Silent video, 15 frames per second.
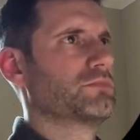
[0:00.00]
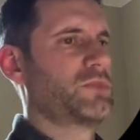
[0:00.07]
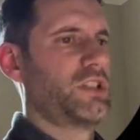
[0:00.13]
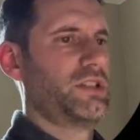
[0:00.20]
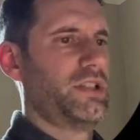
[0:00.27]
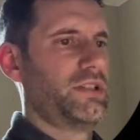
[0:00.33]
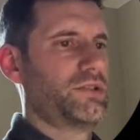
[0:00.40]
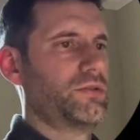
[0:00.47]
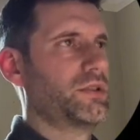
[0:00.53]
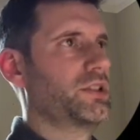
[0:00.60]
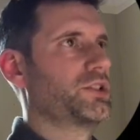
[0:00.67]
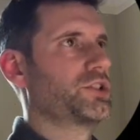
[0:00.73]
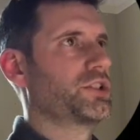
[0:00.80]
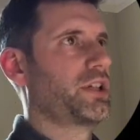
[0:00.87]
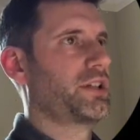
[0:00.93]
That's all in
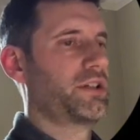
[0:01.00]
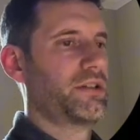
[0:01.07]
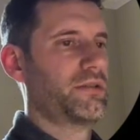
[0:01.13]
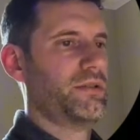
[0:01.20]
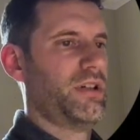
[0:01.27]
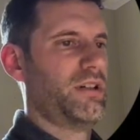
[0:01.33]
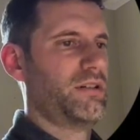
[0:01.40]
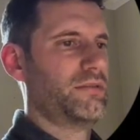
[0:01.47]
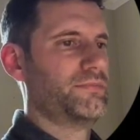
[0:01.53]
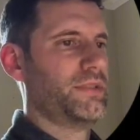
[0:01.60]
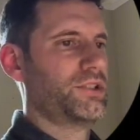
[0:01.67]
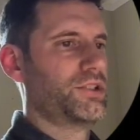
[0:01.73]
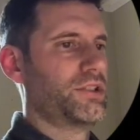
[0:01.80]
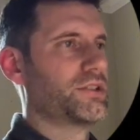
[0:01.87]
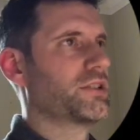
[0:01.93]
shadow. Oh,
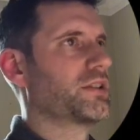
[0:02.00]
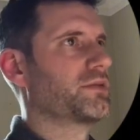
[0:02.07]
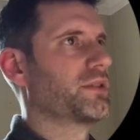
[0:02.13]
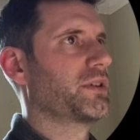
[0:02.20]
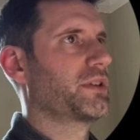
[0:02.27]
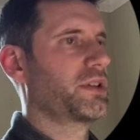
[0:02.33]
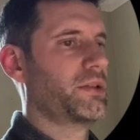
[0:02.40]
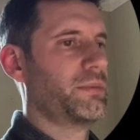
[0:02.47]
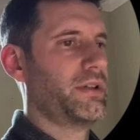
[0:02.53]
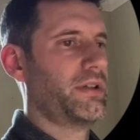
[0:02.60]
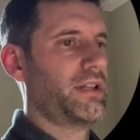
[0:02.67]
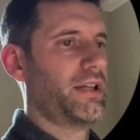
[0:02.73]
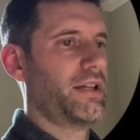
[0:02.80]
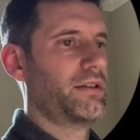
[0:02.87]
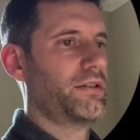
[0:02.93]
actually, I don't know if I'll think about
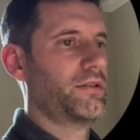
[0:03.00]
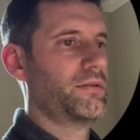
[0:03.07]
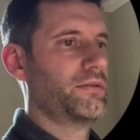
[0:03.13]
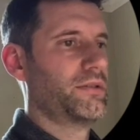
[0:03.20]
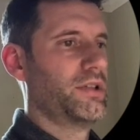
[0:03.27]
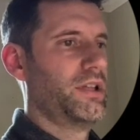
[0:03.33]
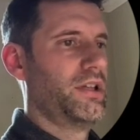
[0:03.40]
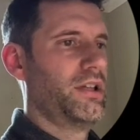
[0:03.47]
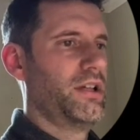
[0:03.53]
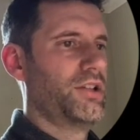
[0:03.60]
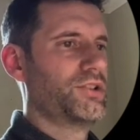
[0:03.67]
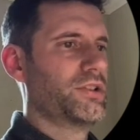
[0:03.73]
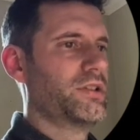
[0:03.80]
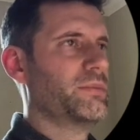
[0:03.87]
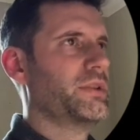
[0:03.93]
light though.
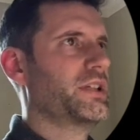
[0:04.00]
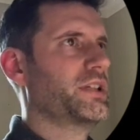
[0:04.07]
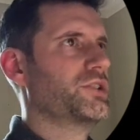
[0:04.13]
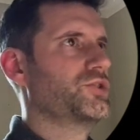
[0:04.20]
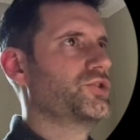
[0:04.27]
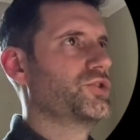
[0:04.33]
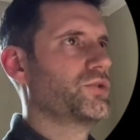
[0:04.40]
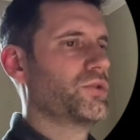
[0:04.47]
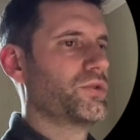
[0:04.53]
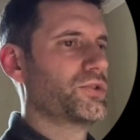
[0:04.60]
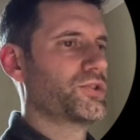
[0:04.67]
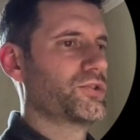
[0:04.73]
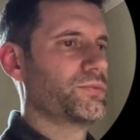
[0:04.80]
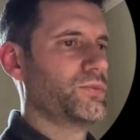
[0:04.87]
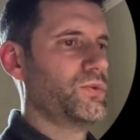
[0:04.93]
Actually, I'm going to make his jaw
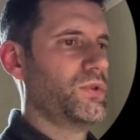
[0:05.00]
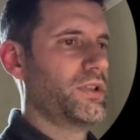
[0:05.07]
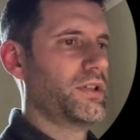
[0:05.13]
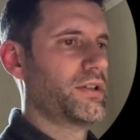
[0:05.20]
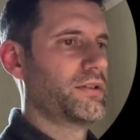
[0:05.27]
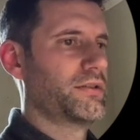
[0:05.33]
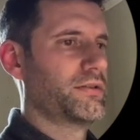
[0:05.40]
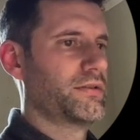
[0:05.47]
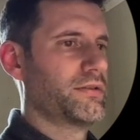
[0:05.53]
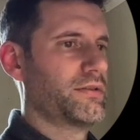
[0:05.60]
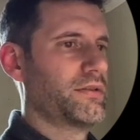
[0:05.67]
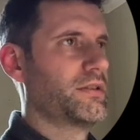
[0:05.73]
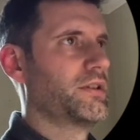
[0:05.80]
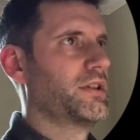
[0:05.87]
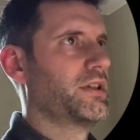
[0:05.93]
smaller,
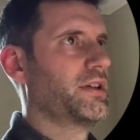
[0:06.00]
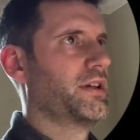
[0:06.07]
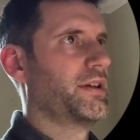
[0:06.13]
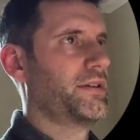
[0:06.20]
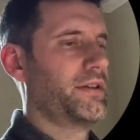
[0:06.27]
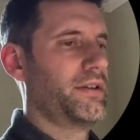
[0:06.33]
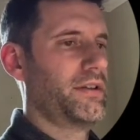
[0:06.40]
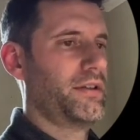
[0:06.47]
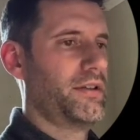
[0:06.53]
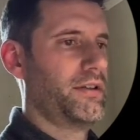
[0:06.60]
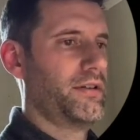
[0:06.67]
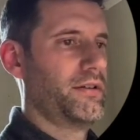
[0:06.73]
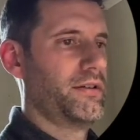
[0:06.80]
I think.